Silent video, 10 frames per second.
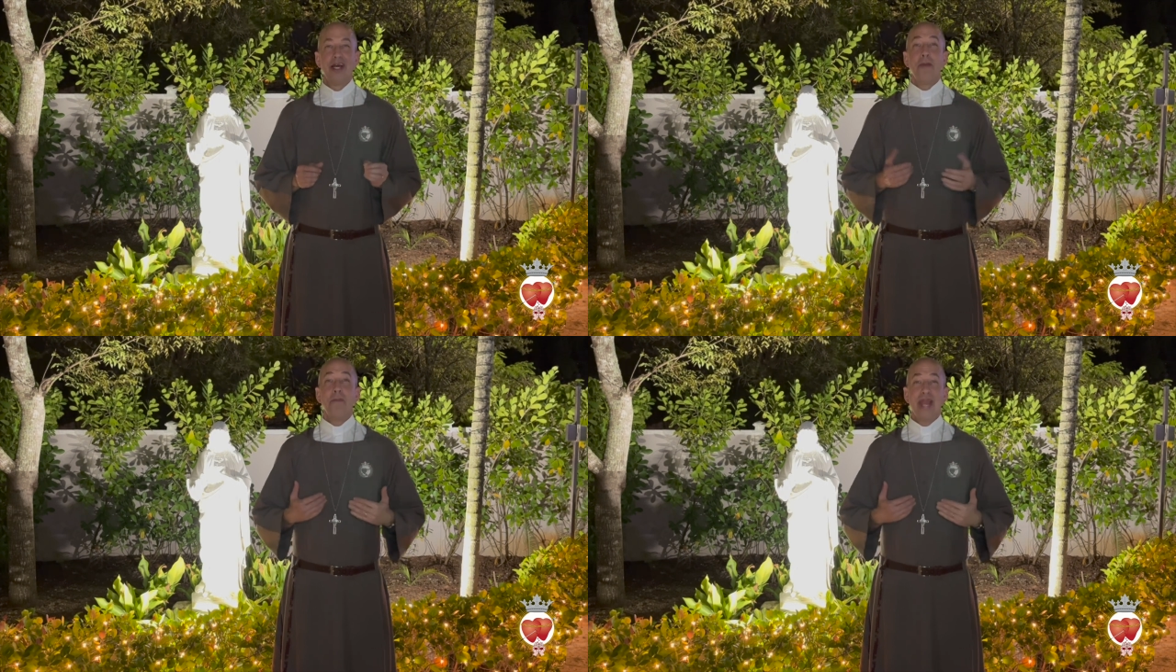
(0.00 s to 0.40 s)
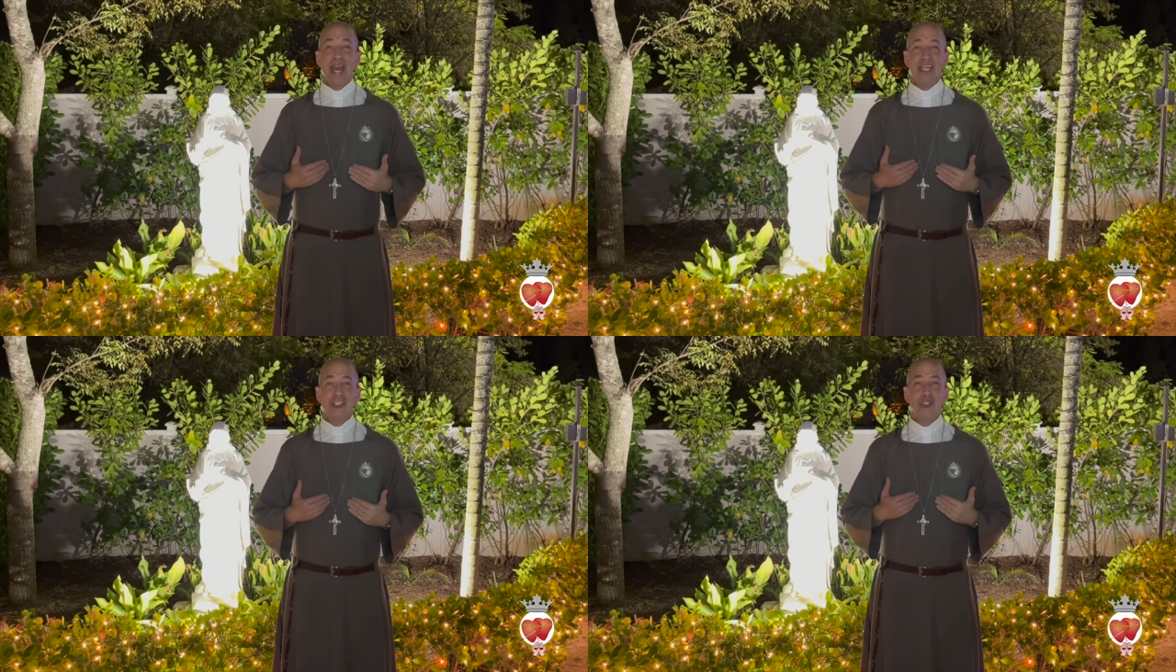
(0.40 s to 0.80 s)
Man
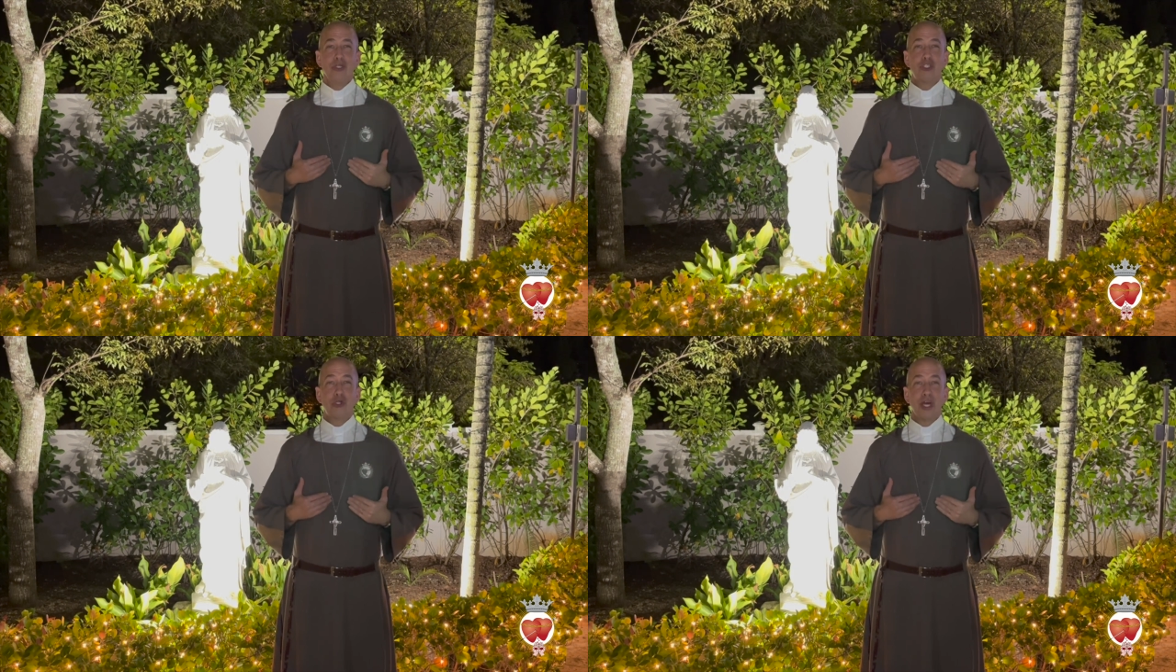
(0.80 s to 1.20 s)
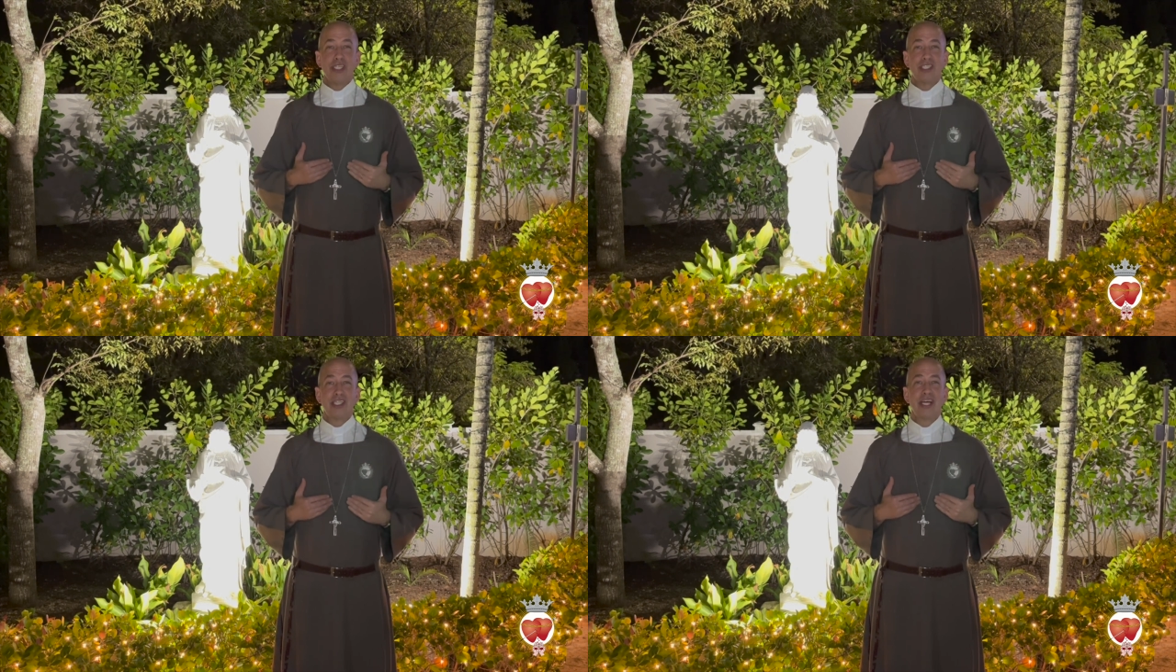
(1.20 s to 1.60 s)
is to
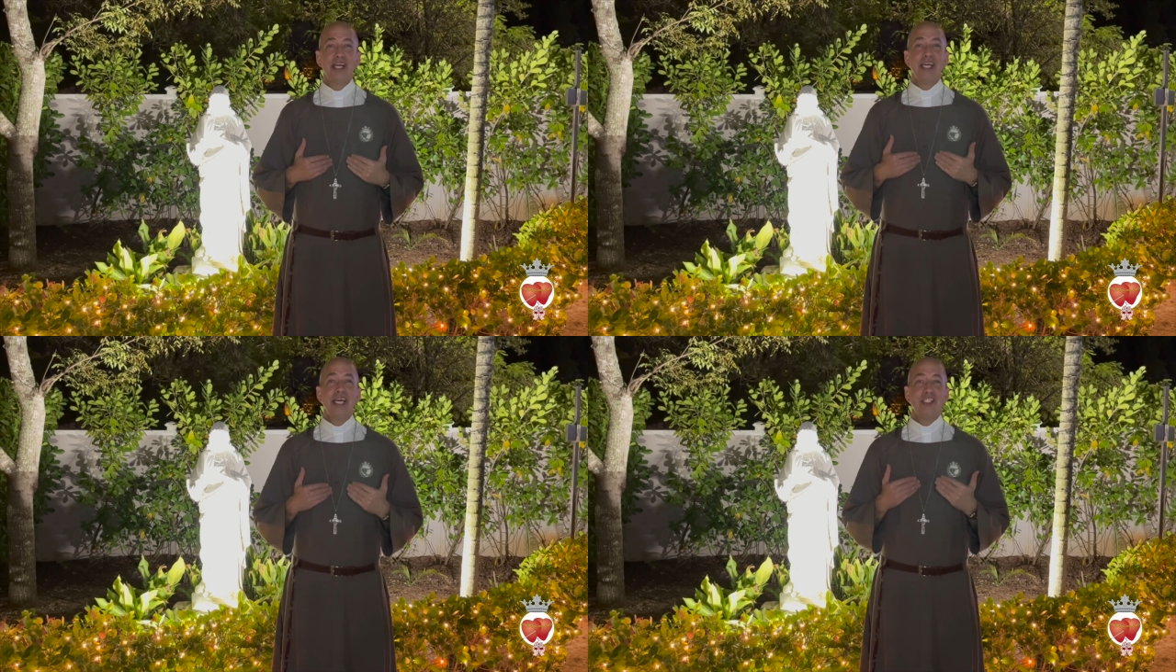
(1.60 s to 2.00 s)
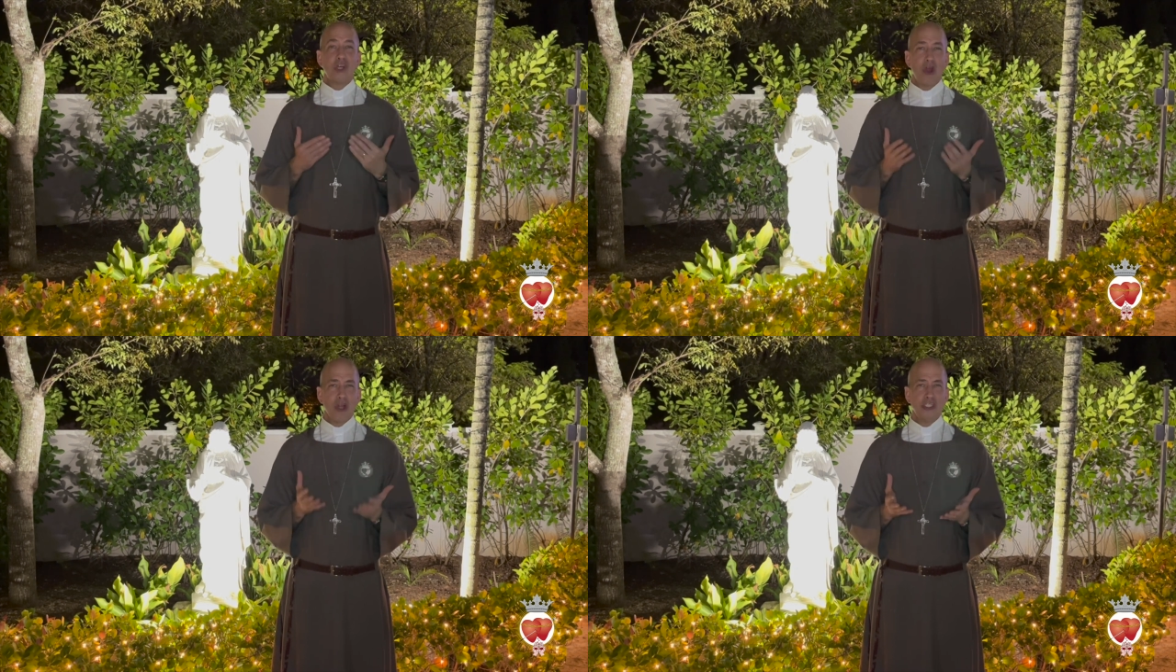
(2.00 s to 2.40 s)
entrust his
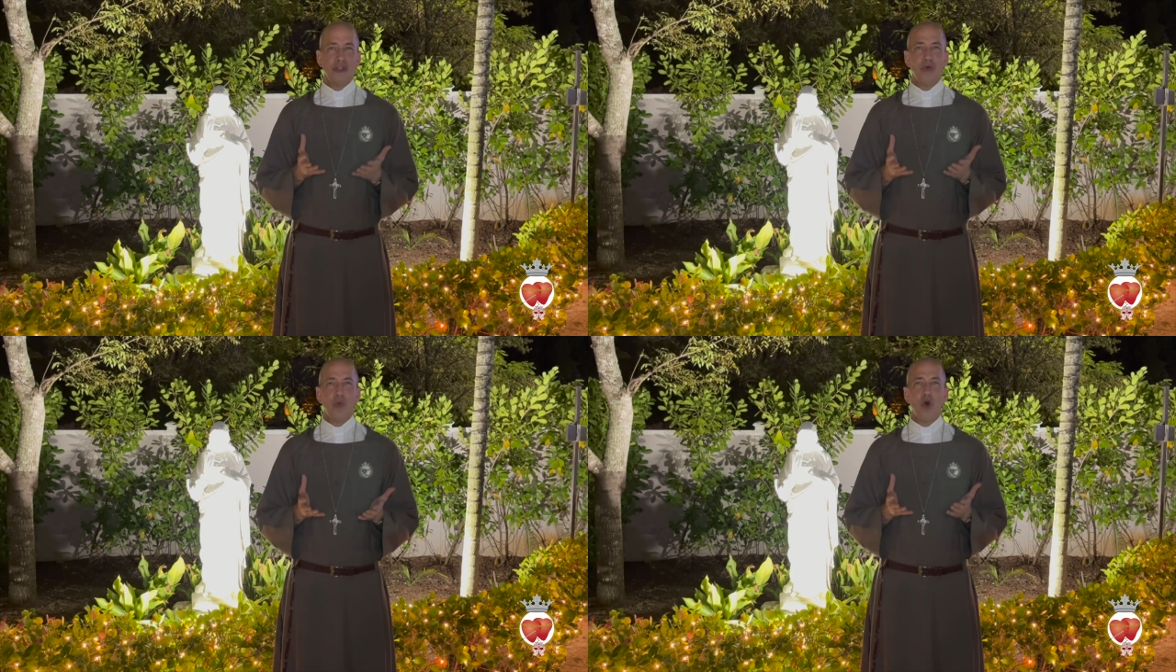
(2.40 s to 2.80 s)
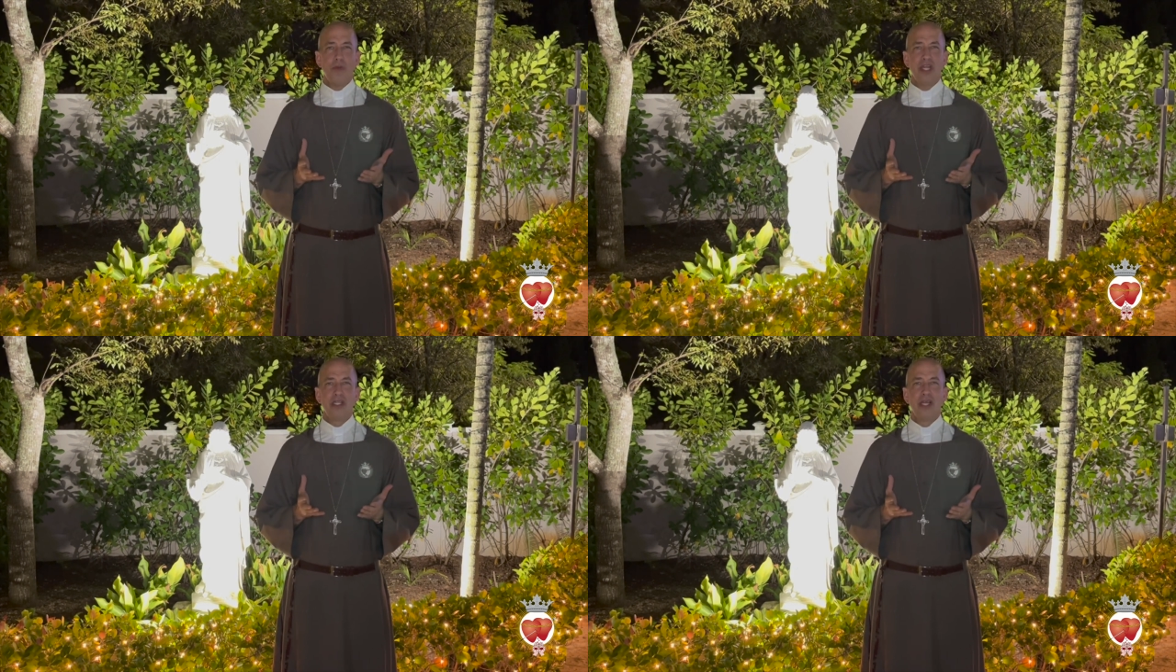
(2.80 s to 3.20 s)
heart to the woman,